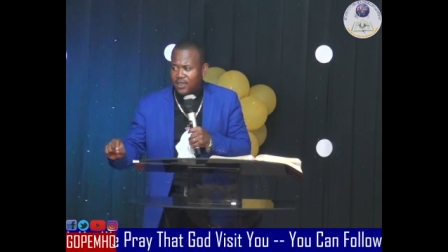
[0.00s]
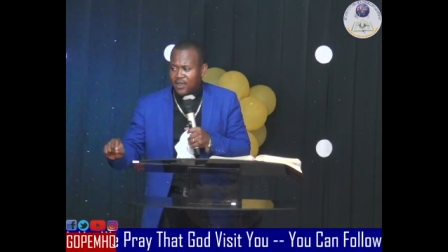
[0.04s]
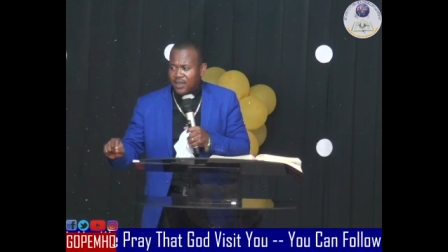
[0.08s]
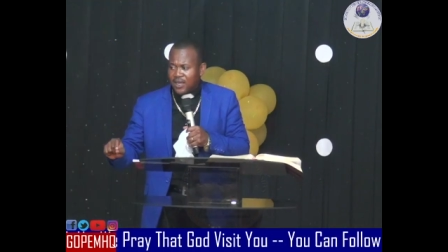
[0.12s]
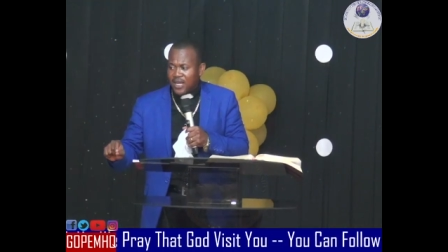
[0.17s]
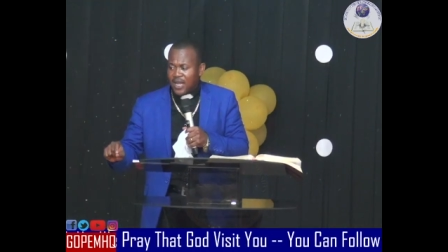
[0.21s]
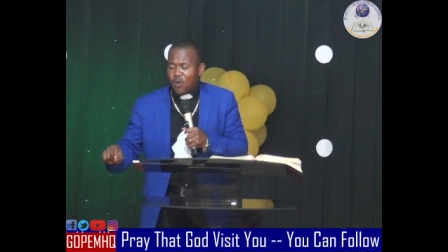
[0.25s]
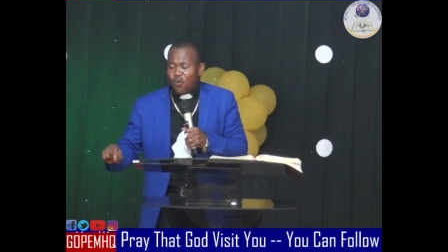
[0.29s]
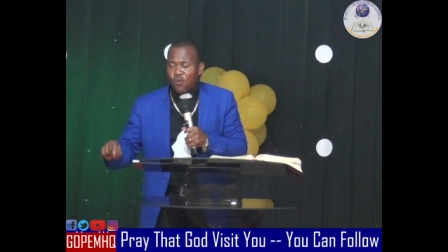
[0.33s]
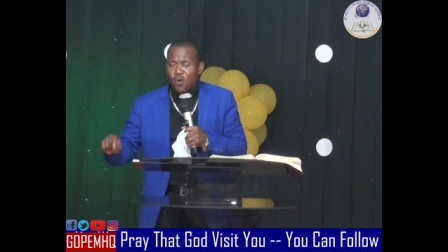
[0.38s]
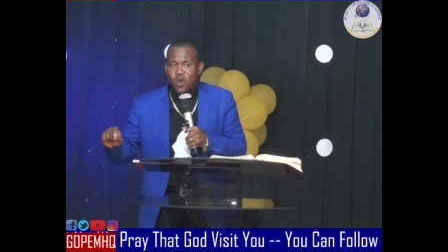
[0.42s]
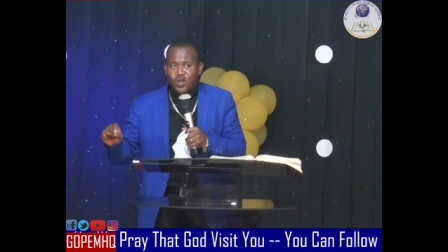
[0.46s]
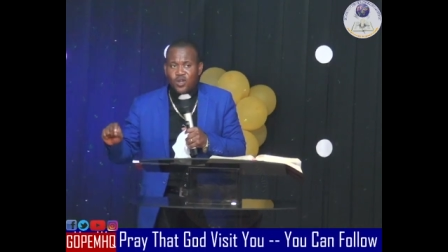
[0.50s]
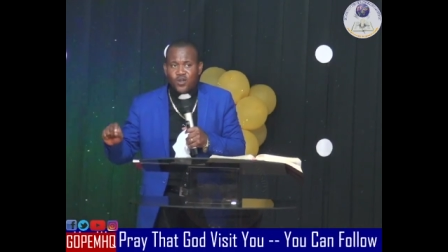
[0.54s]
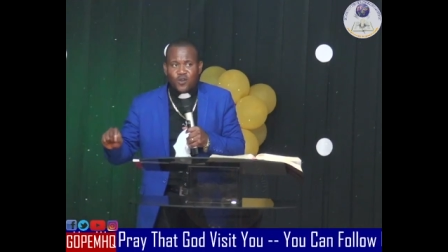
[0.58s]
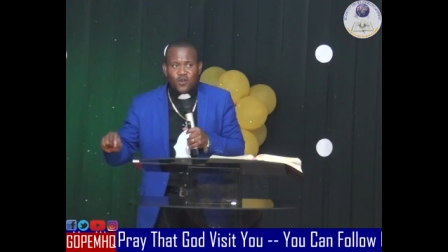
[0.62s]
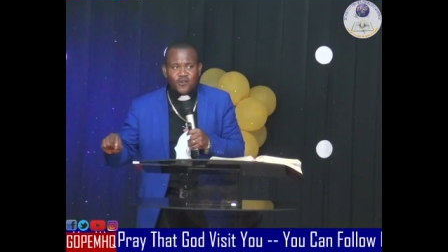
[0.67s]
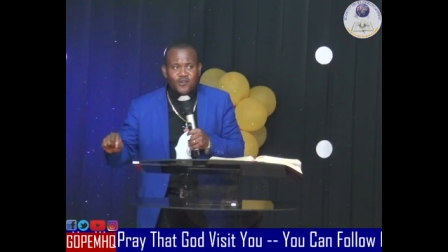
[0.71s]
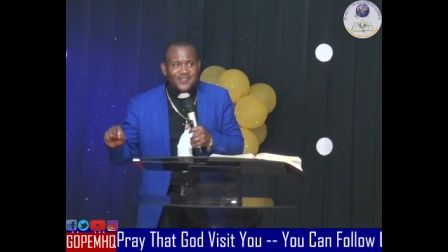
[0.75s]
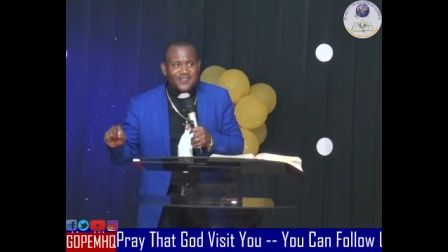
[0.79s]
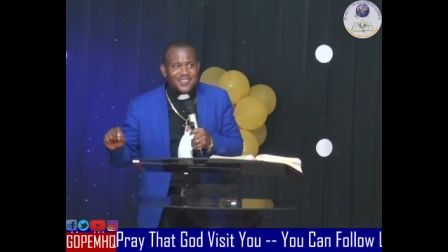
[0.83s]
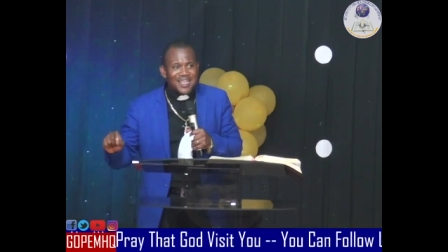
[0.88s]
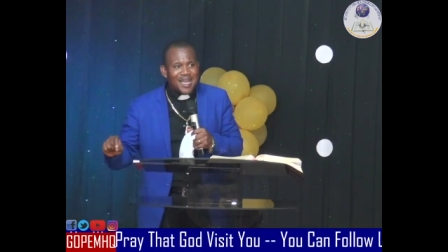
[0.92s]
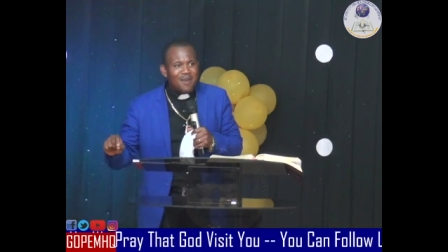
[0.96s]
Now, what
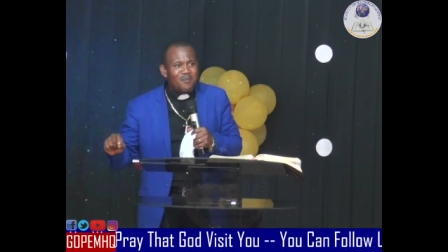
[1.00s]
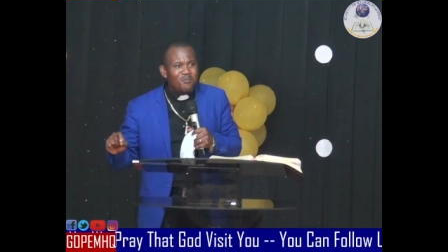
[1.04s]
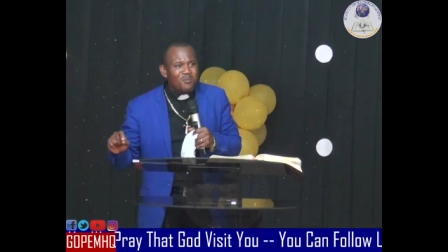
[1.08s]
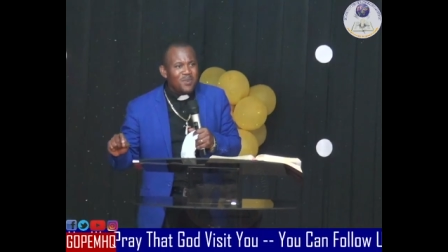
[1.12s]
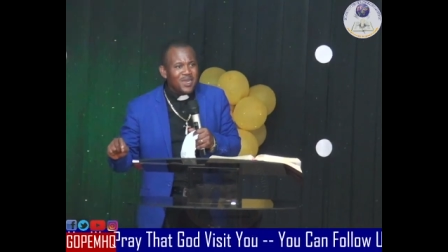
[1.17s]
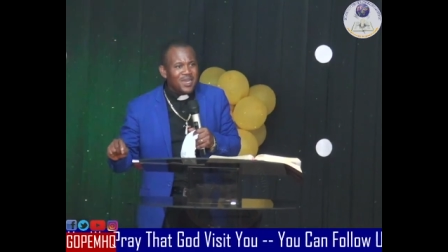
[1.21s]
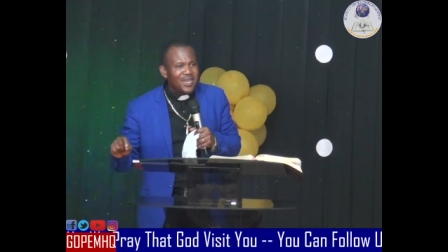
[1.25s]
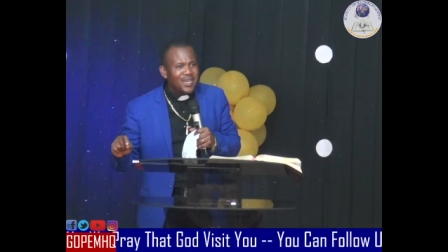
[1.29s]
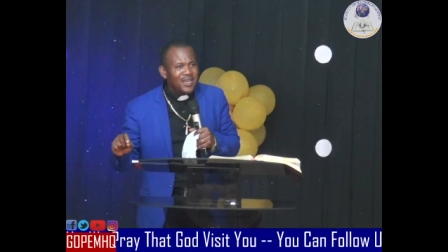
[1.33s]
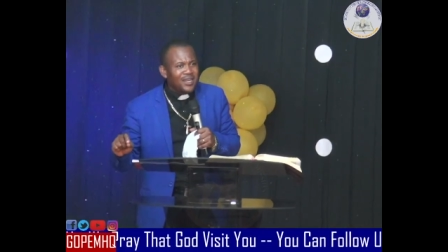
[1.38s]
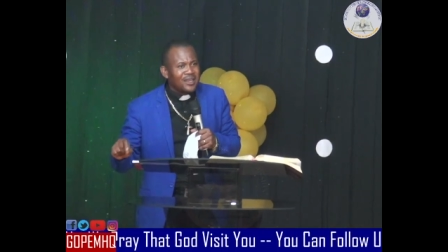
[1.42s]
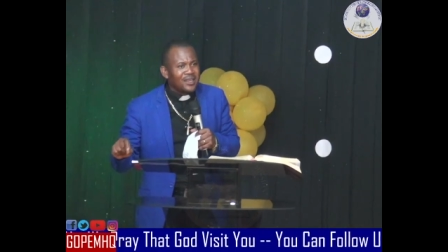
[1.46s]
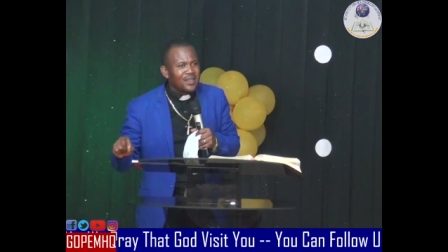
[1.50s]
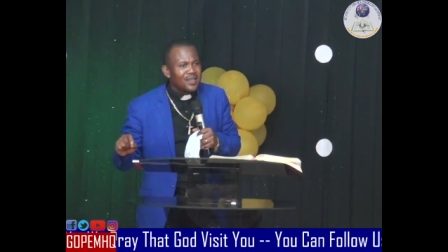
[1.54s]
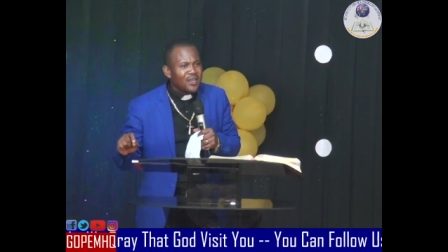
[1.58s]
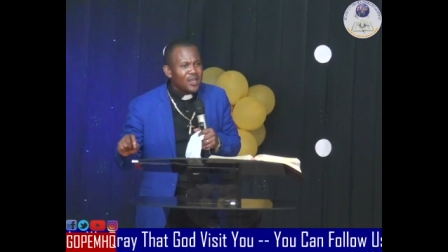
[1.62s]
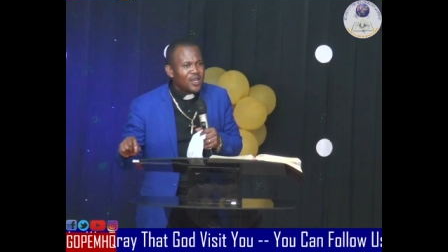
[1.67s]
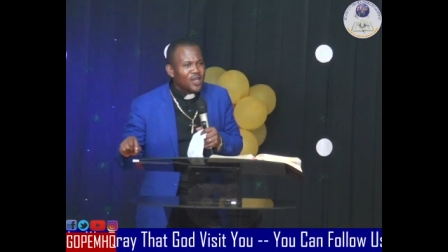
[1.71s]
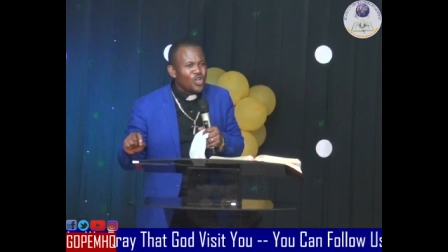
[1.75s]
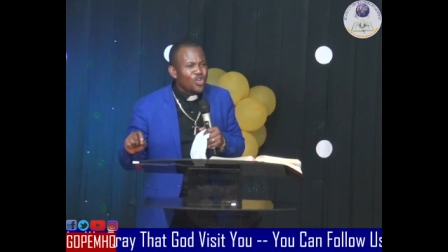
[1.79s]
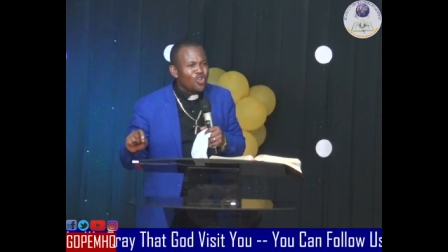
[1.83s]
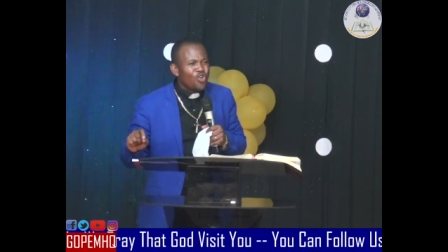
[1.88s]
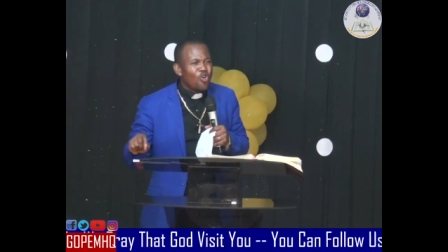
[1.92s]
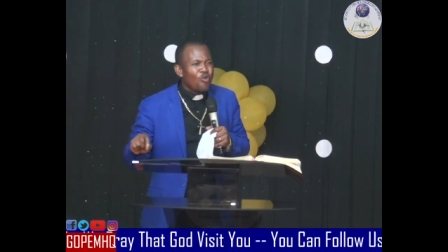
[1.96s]
does that mean?
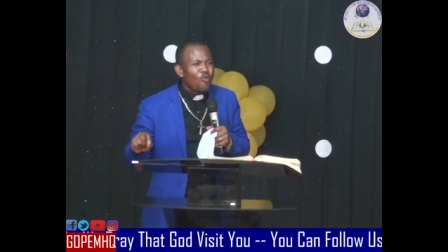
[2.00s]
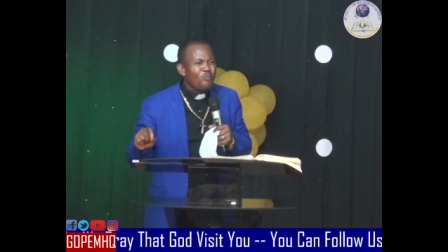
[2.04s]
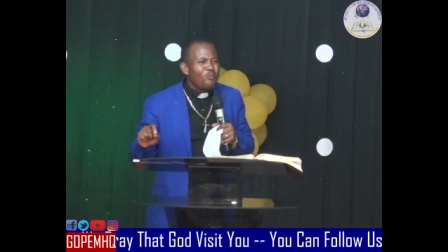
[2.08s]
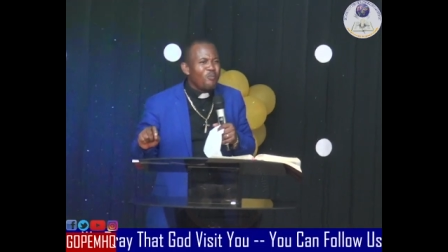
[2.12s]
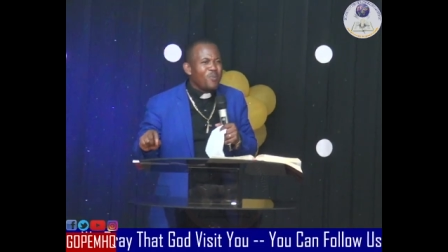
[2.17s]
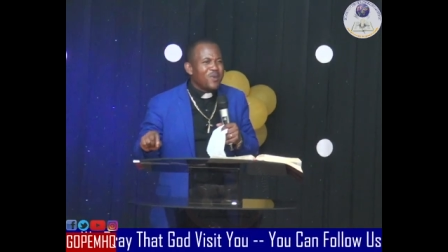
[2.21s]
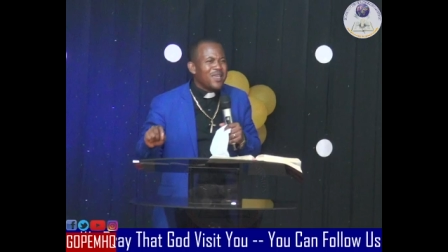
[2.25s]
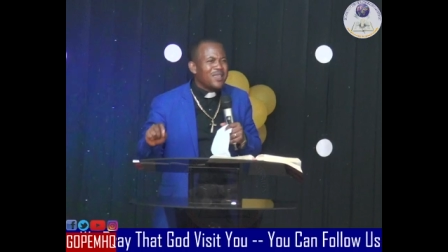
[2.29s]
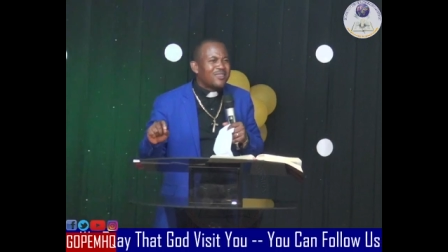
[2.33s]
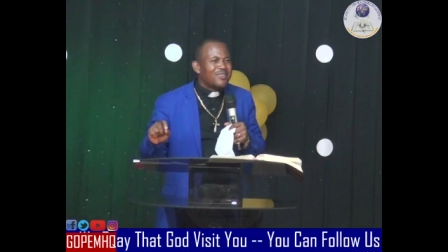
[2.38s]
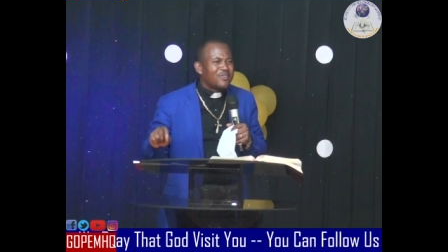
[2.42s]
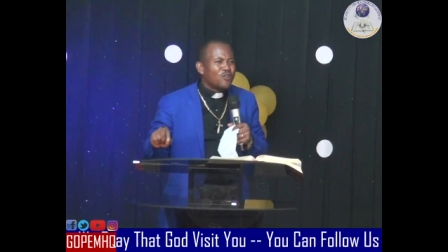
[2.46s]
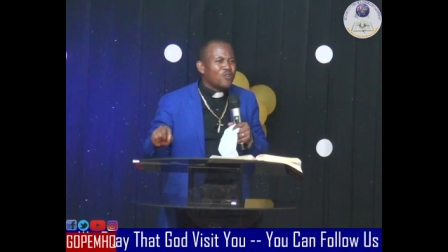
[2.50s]
Don't be,